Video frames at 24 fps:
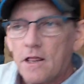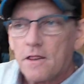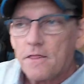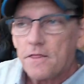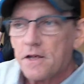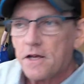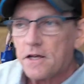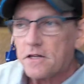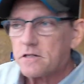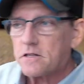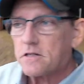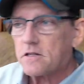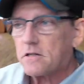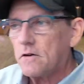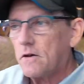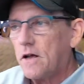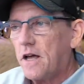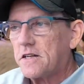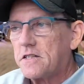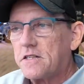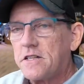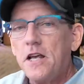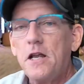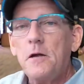that's
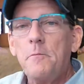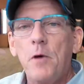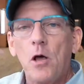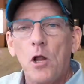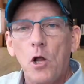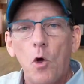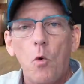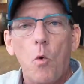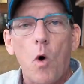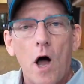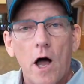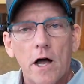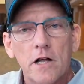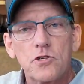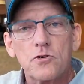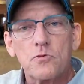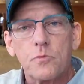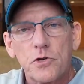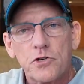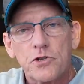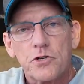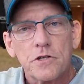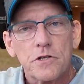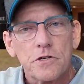at 10 milliwatts,
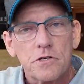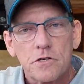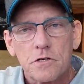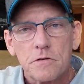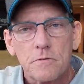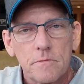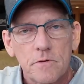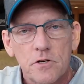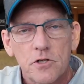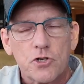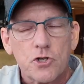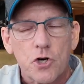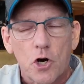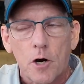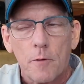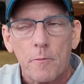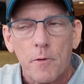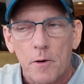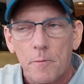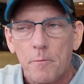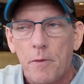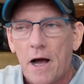which is determined